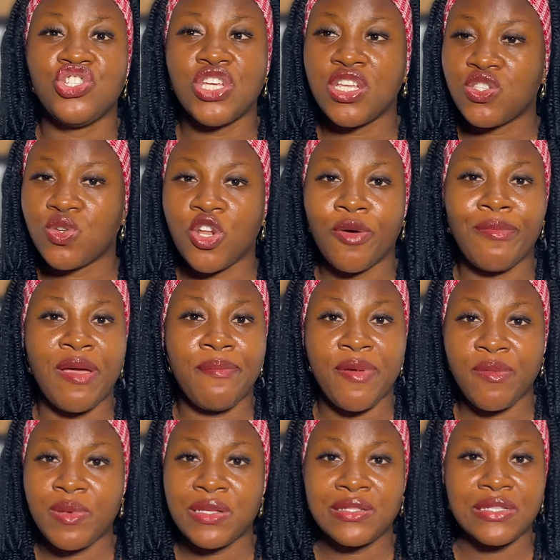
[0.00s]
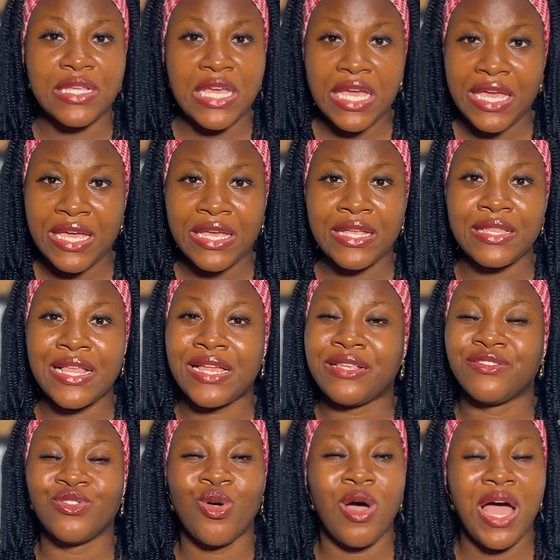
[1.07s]
gentle on my baby's skin,
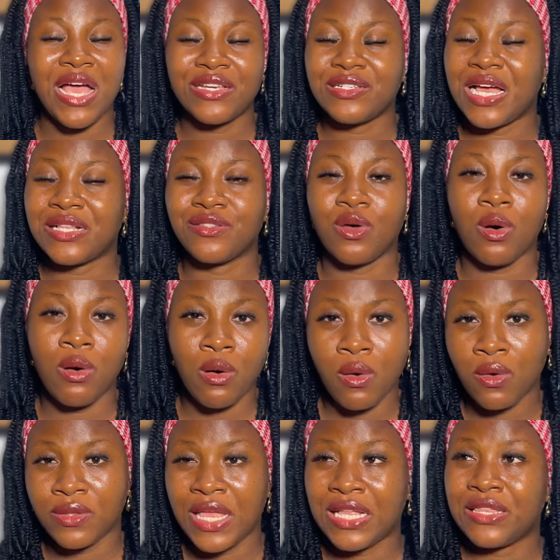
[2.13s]
that is not harsh at all,